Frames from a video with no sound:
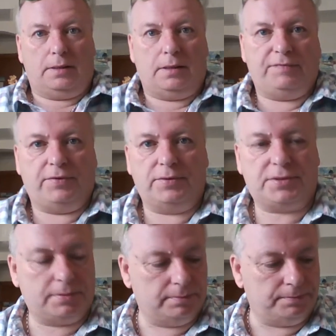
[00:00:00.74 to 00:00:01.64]
Hi
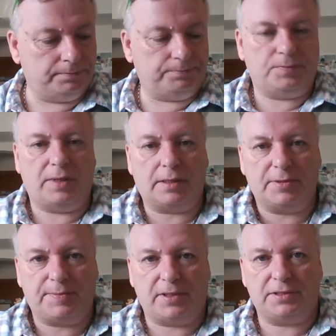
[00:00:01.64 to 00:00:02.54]
folks,
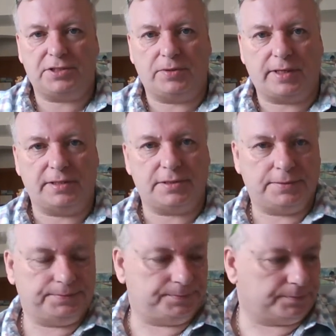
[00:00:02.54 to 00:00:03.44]
welcome to Paul's Showcase.